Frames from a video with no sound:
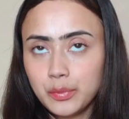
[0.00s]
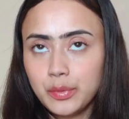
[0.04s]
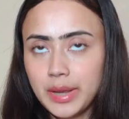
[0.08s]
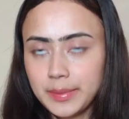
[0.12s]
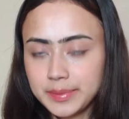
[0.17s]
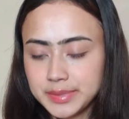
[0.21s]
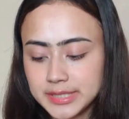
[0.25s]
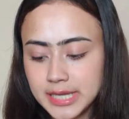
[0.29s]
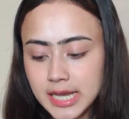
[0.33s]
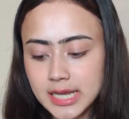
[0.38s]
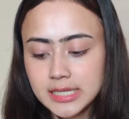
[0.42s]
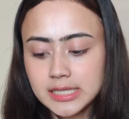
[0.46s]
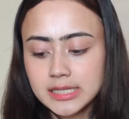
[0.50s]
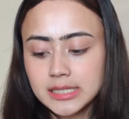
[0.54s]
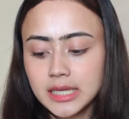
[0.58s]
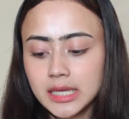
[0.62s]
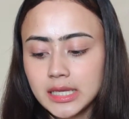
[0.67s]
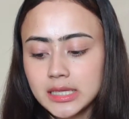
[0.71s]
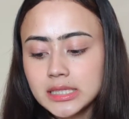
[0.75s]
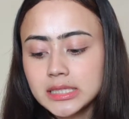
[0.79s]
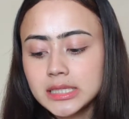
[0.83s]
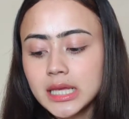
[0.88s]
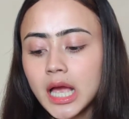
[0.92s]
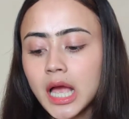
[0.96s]
website
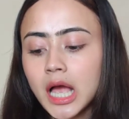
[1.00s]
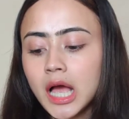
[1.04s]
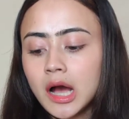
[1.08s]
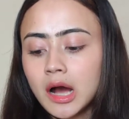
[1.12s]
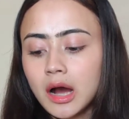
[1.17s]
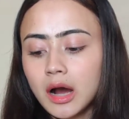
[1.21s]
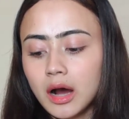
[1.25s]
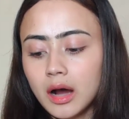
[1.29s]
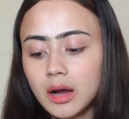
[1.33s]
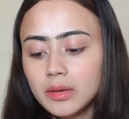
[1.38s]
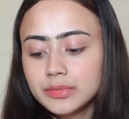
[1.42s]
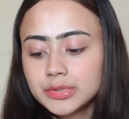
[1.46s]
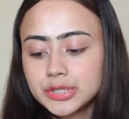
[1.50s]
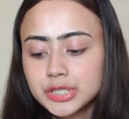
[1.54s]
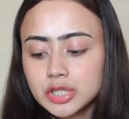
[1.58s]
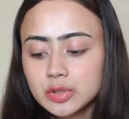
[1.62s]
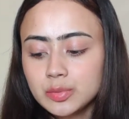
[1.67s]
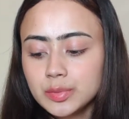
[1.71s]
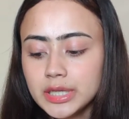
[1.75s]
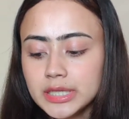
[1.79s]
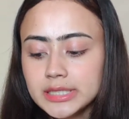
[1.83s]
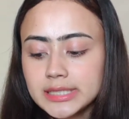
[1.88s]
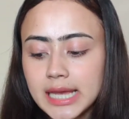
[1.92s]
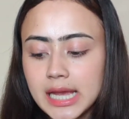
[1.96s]
says,
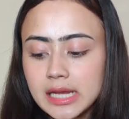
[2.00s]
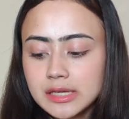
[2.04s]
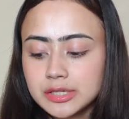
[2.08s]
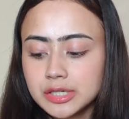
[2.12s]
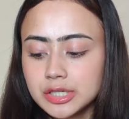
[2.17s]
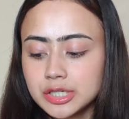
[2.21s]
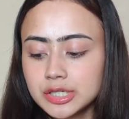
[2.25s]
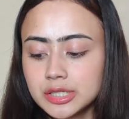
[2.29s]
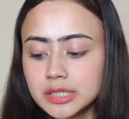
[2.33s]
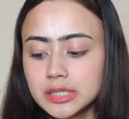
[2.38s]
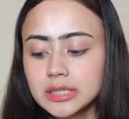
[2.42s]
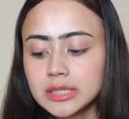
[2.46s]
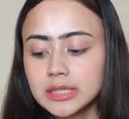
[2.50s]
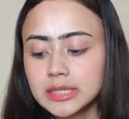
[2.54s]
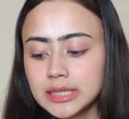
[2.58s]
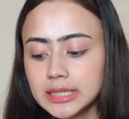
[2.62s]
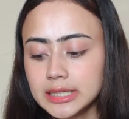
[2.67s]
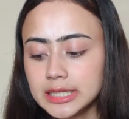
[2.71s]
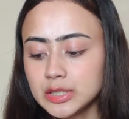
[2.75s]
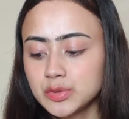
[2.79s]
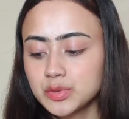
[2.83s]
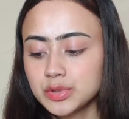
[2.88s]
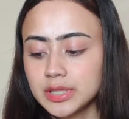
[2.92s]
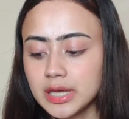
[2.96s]
stimulates hydration and
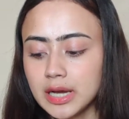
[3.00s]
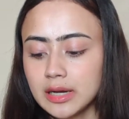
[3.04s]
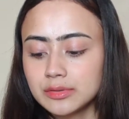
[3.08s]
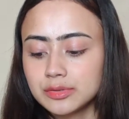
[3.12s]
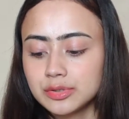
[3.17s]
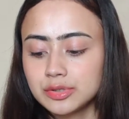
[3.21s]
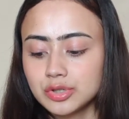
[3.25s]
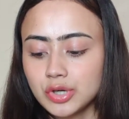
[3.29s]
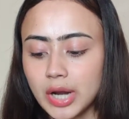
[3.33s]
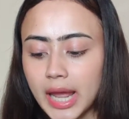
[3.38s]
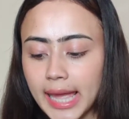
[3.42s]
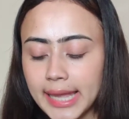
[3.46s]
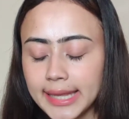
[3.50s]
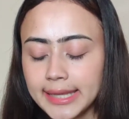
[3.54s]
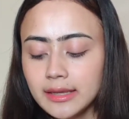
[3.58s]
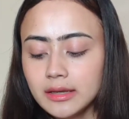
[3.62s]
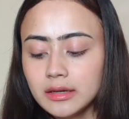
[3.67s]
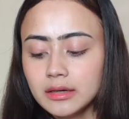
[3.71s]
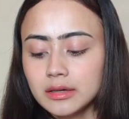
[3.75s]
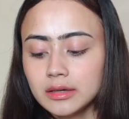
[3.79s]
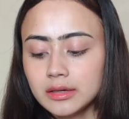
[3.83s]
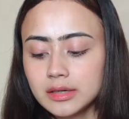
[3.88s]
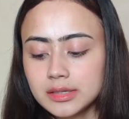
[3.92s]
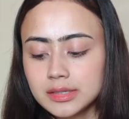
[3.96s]
cleans without drying.
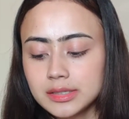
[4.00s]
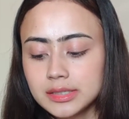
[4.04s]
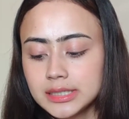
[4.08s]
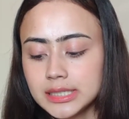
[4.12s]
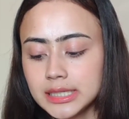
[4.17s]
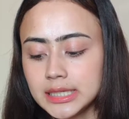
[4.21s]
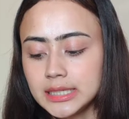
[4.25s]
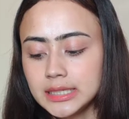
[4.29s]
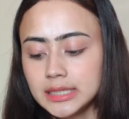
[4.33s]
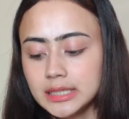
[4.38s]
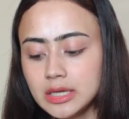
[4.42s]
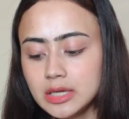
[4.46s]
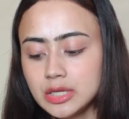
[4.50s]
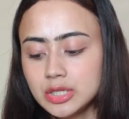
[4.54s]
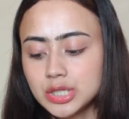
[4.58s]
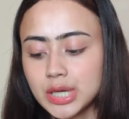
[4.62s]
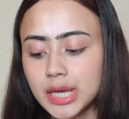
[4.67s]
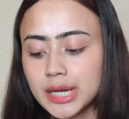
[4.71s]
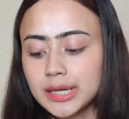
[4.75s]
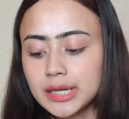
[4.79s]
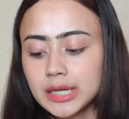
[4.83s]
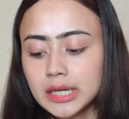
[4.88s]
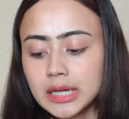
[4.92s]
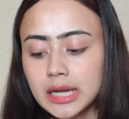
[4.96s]
A daily
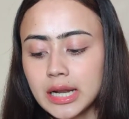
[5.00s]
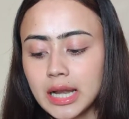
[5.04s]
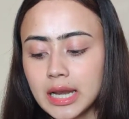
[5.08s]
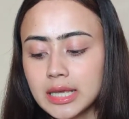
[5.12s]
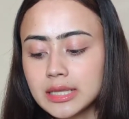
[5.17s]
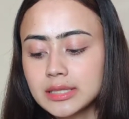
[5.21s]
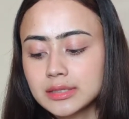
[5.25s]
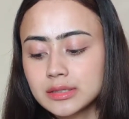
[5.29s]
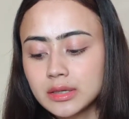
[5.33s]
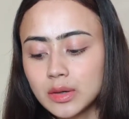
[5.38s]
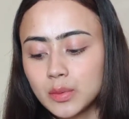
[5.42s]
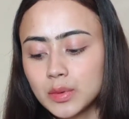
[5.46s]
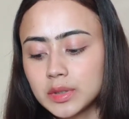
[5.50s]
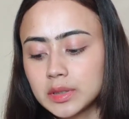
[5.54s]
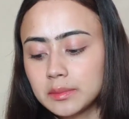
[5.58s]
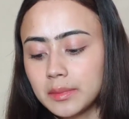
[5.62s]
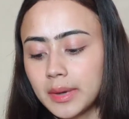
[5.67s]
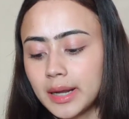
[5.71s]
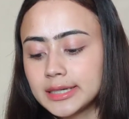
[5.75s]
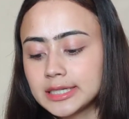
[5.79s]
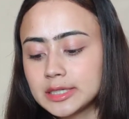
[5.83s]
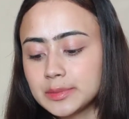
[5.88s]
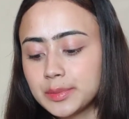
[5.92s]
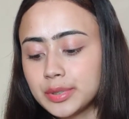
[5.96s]
gentle cleanser with
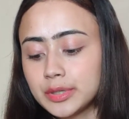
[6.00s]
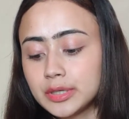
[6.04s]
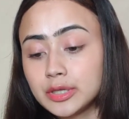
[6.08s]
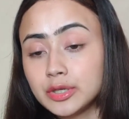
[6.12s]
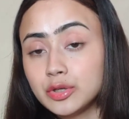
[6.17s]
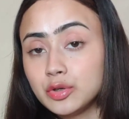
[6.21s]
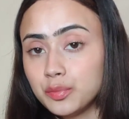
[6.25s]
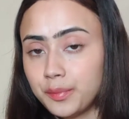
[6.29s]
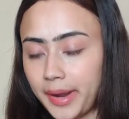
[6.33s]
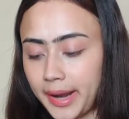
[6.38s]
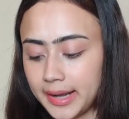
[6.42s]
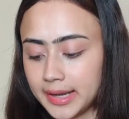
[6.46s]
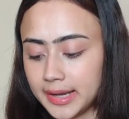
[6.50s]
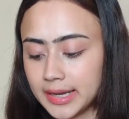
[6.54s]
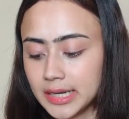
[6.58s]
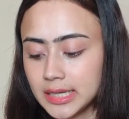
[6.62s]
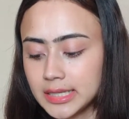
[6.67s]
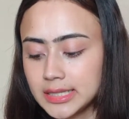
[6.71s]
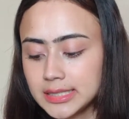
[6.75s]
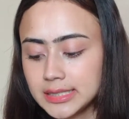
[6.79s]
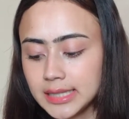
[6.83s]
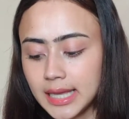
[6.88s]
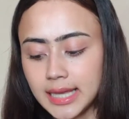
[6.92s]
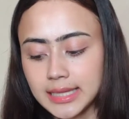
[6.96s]
multiple
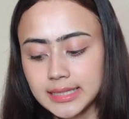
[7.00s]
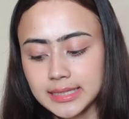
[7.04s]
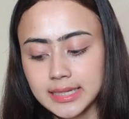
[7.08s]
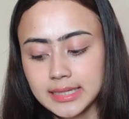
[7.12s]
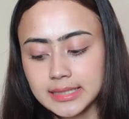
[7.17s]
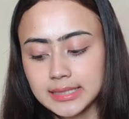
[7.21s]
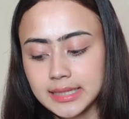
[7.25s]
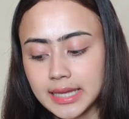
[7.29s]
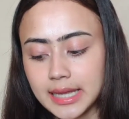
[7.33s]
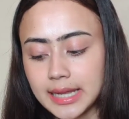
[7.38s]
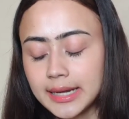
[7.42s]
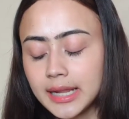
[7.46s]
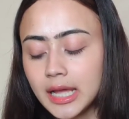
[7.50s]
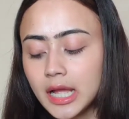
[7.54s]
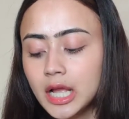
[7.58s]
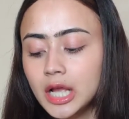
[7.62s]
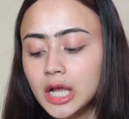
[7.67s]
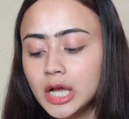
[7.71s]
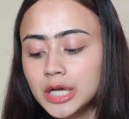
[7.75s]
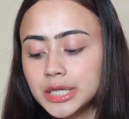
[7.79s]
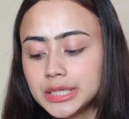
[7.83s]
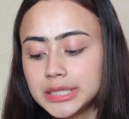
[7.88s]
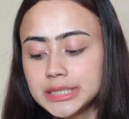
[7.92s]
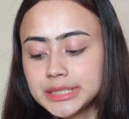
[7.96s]
humectants. As I said,
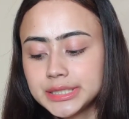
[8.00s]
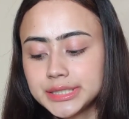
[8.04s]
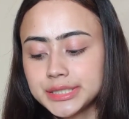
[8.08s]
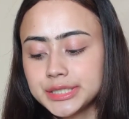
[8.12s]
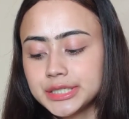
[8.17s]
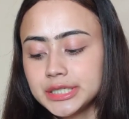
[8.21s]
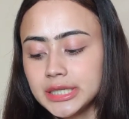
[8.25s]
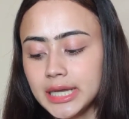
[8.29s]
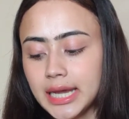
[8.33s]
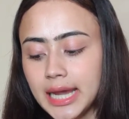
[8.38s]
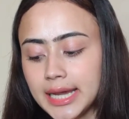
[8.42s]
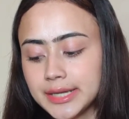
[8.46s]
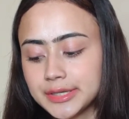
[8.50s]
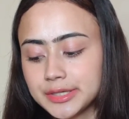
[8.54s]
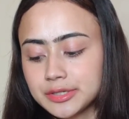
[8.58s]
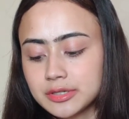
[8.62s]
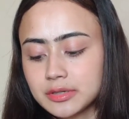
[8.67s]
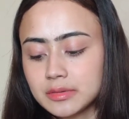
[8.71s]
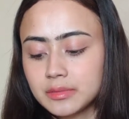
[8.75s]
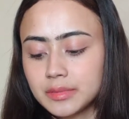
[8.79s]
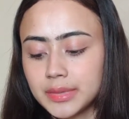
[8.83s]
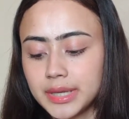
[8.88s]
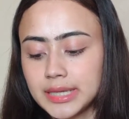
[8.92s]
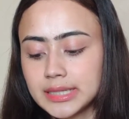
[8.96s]
it instantly hydrates
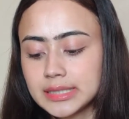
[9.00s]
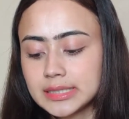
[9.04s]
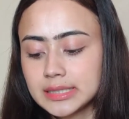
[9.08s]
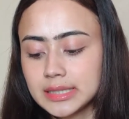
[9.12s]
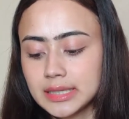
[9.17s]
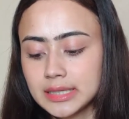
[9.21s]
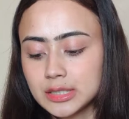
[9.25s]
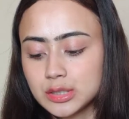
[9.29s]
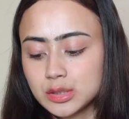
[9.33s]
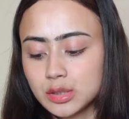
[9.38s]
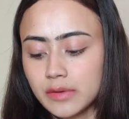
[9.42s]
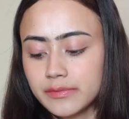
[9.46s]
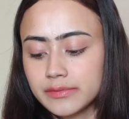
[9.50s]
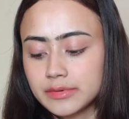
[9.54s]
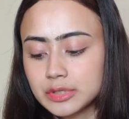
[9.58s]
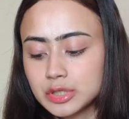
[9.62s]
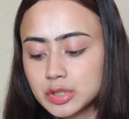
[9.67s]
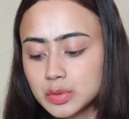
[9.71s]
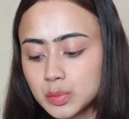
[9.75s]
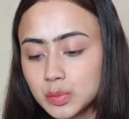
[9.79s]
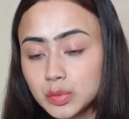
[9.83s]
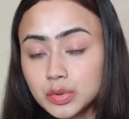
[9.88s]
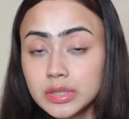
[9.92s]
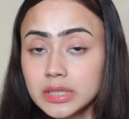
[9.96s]
and makes skin soft and
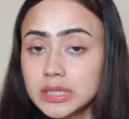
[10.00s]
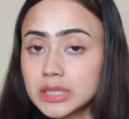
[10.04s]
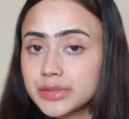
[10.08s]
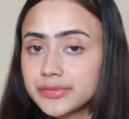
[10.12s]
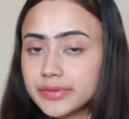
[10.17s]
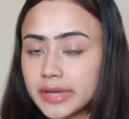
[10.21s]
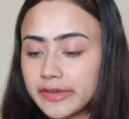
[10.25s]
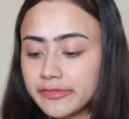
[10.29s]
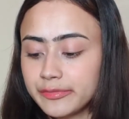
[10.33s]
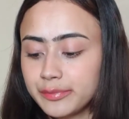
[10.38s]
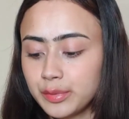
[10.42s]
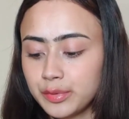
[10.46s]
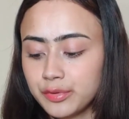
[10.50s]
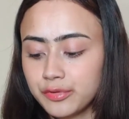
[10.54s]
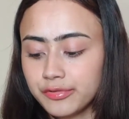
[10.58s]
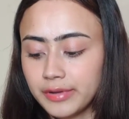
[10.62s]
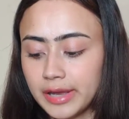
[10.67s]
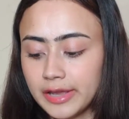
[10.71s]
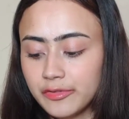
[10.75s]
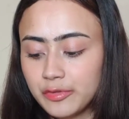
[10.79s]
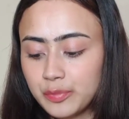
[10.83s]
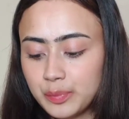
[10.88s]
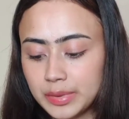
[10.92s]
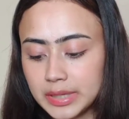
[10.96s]
smooth. It is 5.5
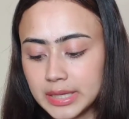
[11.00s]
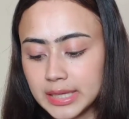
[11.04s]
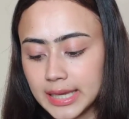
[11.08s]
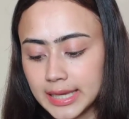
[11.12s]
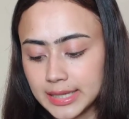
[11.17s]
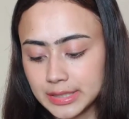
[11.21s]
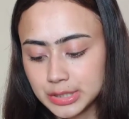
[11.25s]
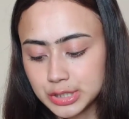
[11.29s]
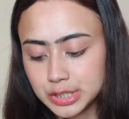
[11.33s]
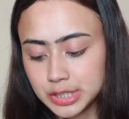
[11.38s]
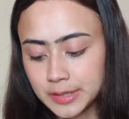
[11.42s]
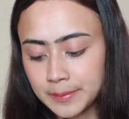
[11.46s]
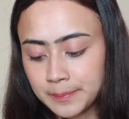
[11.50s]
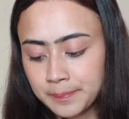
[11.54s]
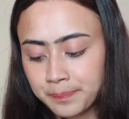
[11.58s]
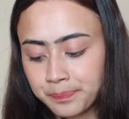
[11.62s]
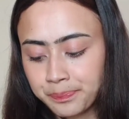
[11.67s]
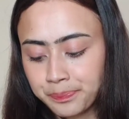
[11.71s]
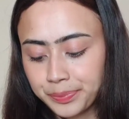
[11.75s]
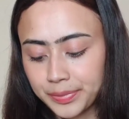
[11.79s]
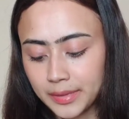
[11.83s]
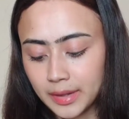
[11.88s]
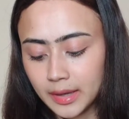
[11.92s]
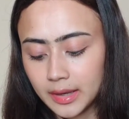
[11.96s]
pH.
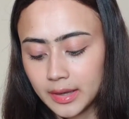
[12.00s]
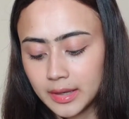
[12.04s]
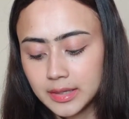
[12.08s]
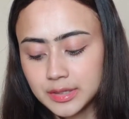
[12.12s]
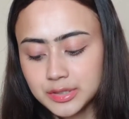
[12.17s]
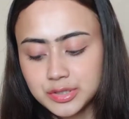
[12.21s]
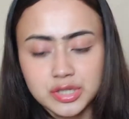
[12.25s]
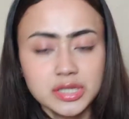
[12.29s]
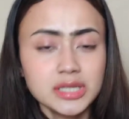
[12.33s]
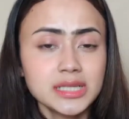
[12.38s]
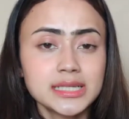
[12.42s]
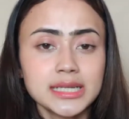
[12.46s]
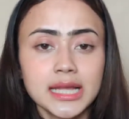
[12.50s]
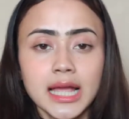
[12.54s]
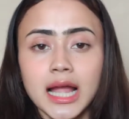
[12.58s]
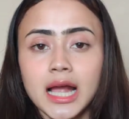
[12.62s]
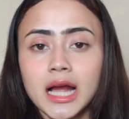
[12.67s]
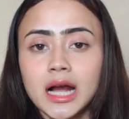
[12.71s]
It just